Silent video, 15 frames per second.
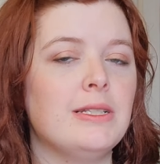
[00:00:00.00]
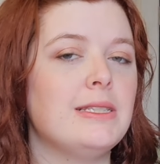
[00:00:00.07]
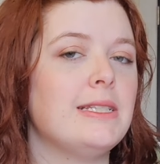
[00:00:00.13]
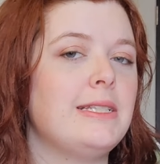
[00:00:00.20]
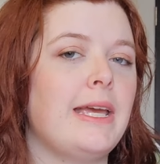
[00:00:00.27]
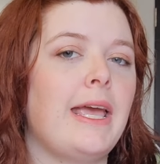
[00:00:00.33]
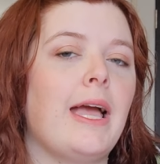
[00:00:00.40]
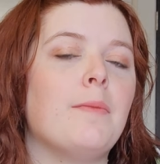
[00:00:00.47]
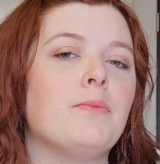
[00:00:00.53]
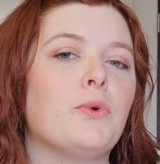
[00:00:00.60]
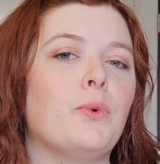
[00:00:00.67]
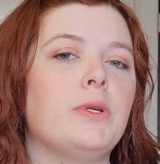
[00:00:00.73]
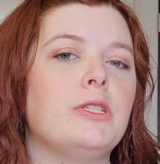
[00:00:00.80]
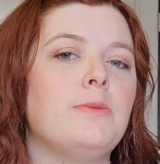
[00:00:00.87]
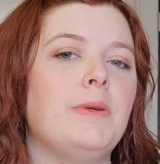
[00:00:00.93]
Today I'm
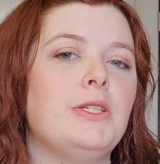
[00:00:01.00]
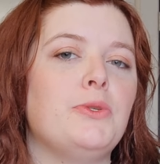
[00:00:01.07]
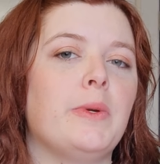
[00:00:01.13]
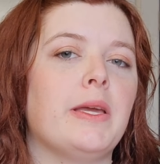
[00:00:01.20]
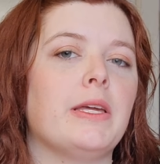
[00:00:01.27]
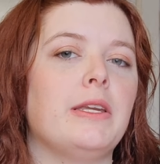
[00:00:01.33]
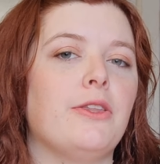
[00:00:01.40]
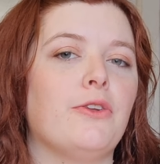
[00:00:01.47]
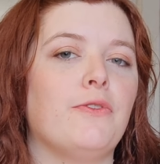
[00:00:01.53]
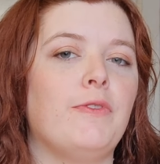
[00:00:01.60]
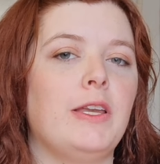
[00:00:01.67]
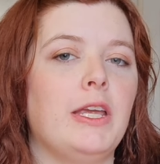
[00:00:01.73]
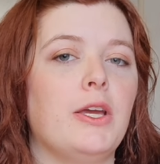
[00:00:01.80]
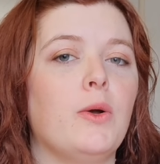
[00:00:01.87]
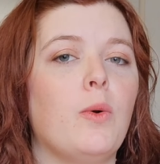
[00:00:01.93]
going to be doing another
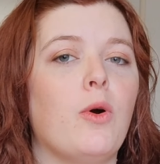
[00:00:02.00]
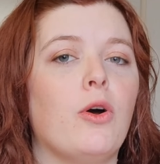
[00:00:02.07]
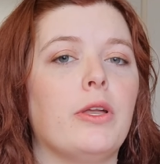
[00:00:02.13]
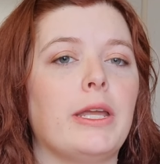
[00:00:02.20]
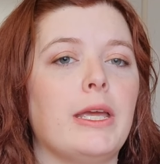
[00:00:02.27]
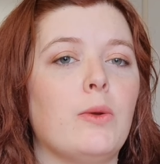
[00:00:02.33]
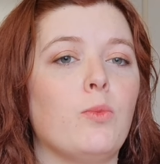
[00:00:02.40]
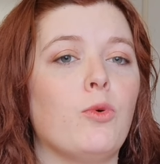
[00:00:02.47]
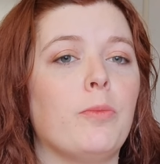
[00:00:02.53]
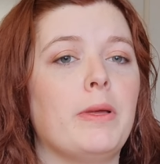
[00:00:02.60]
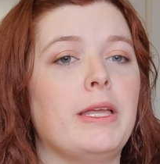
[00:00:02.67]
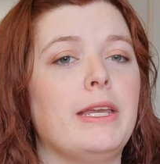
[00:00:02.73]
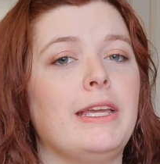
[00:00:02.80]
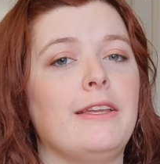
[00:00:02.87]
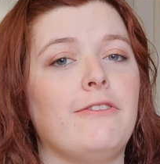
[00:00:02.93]
video on a
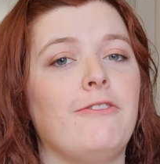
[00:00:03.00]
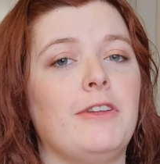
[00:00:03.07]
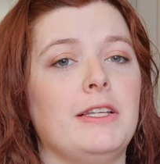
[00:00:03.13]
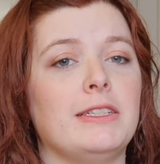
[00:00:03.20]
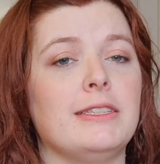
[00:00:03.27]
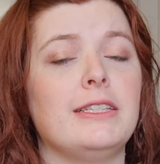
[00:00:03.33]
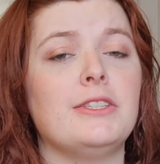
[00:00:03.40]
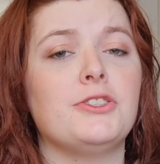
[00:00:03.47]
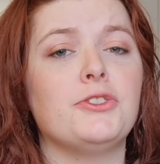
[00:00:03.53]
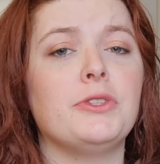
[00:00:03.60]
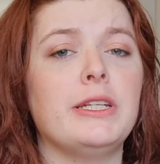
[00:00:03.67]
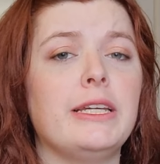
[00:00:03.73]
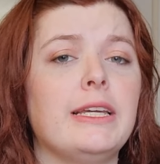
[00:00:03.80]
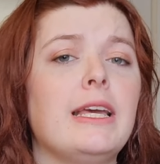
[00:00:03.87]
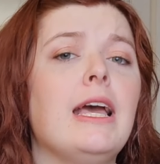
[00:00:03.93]
woman in fitness
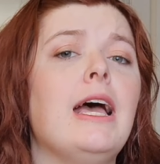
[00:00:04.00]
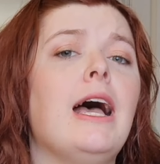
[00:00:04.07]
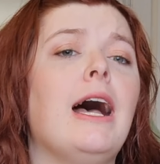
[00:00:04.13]
history.